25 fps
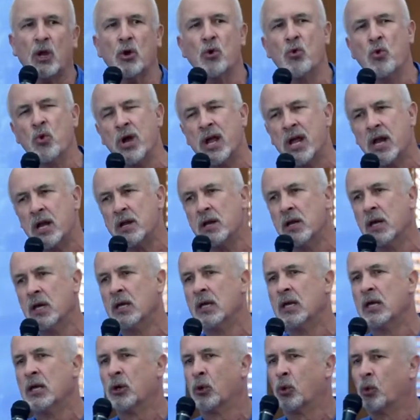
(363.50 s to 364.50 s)
When
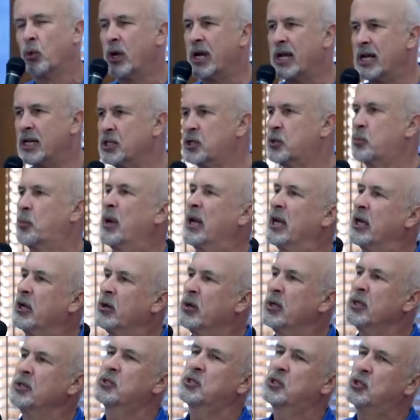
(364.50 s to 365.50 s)
Red's
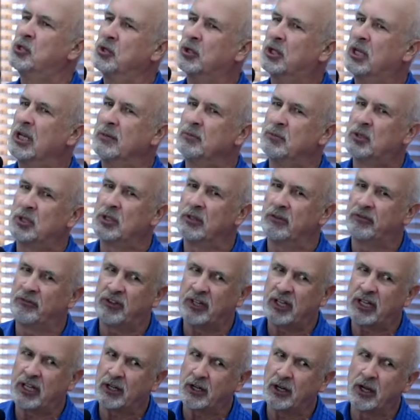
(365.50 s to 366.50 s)
parents took him to the
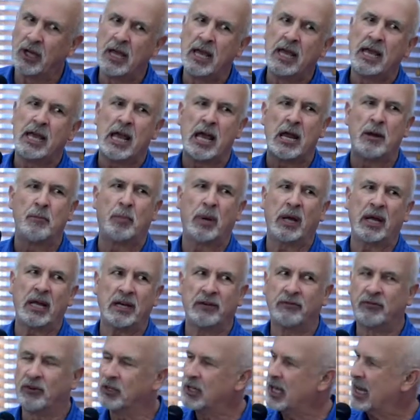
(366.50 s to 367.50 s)
fair and
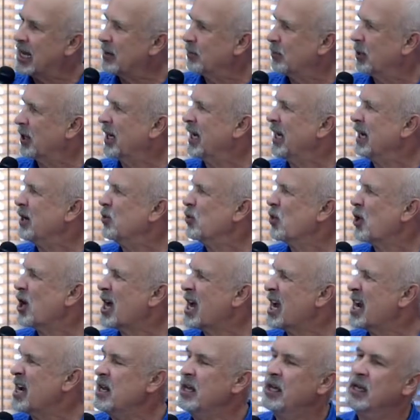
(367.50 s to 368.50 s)
paid for that plane
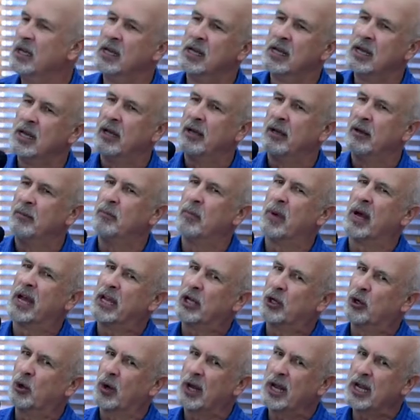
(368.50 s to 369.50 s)
ride,
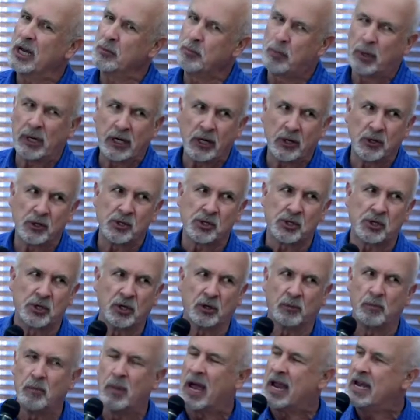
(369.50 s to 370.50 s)
my grandparents
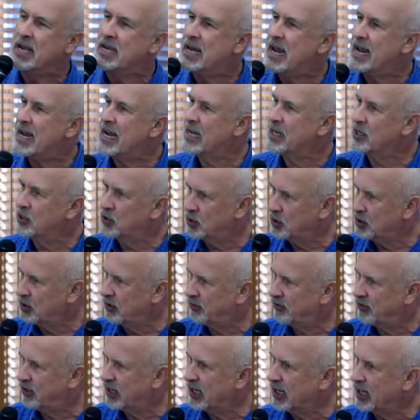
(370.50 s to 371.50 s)
took my dad to the
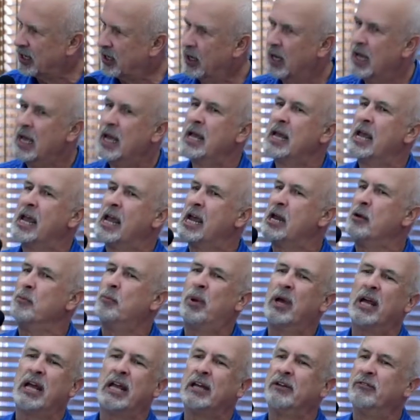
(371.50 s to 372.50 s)
fair and
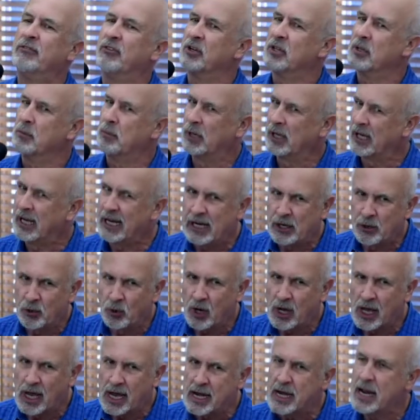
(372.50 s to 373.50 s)
paid for the plane
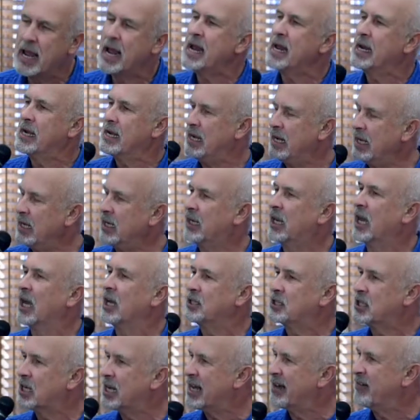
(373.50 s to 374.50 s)
ride, and he
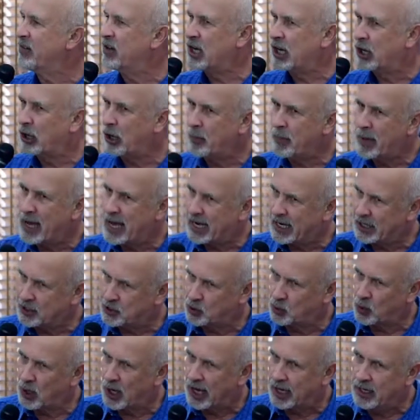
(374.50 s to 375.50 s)
got to have an
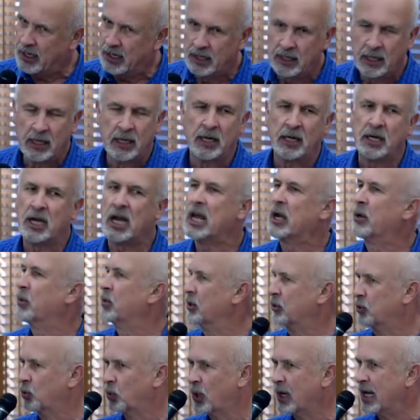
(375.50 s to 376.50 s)
aerobatics ride. Now
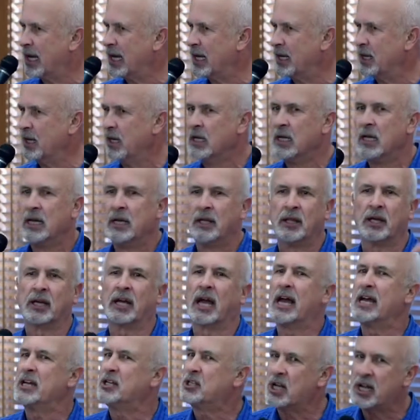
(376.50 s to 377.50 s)
with Red, the
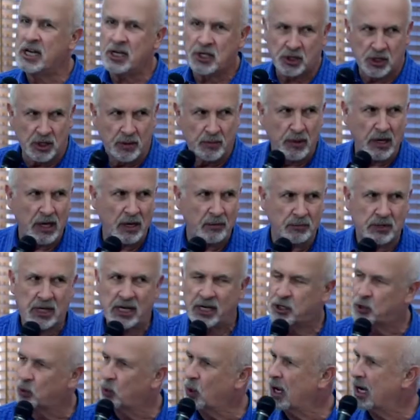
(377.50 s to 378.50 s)
guy takes him up,
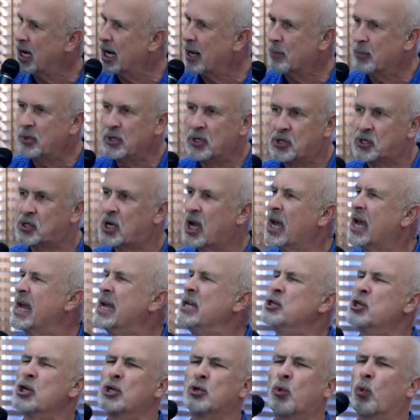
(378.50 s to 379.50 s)
takes Red up in the sky,
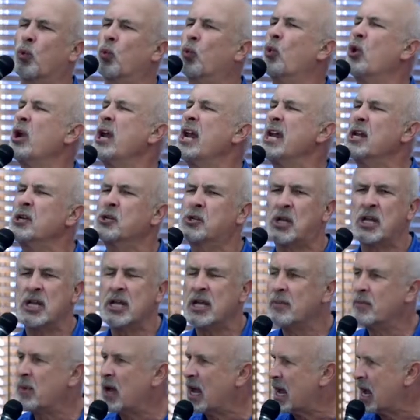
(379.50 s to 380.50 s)
and just rings
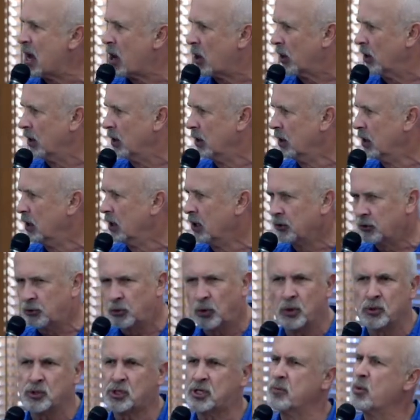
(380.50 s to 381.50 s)
him out.
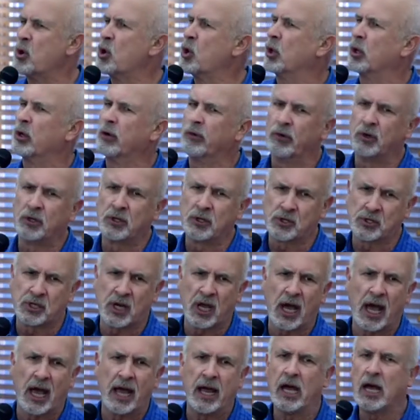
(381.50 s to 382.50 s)
Throws him all over the
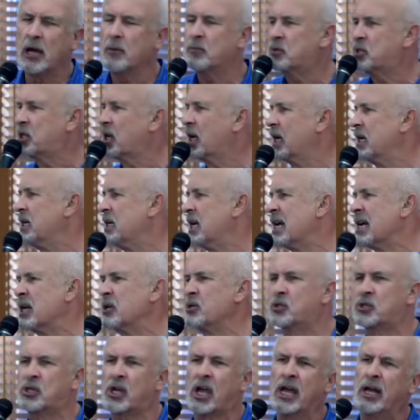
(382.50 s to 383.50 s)
sky. Upside
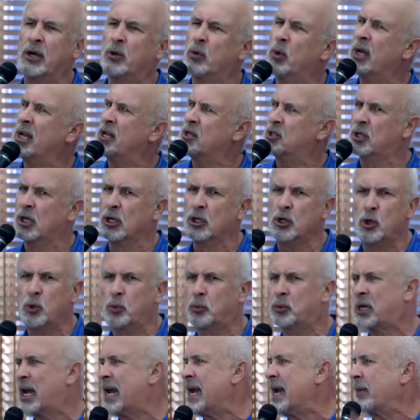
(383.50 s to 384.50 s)
down, sideways,
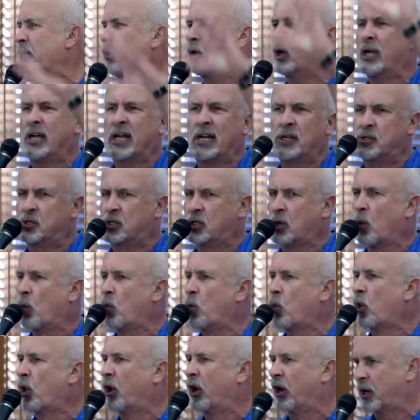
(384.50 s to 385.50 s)
loops, hammerheads, the
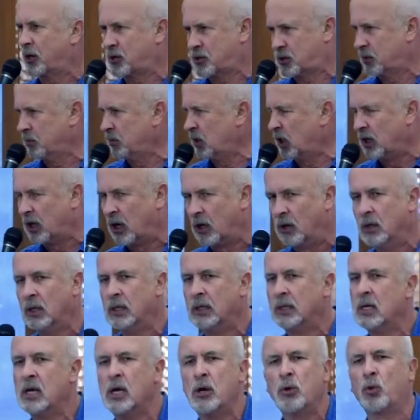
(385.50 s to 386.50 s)
works, you know.
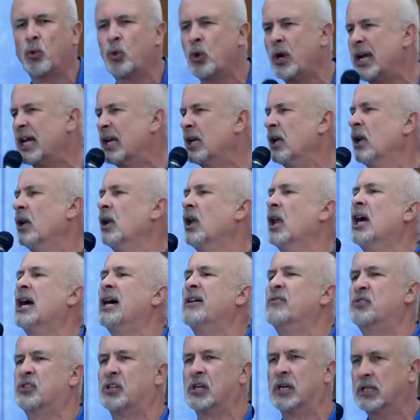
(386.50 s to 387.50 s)
Red
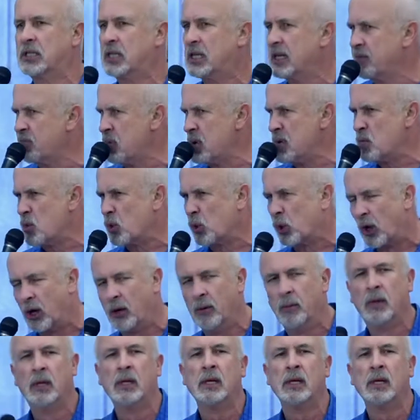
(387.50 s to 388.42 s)
loves it. Give me more.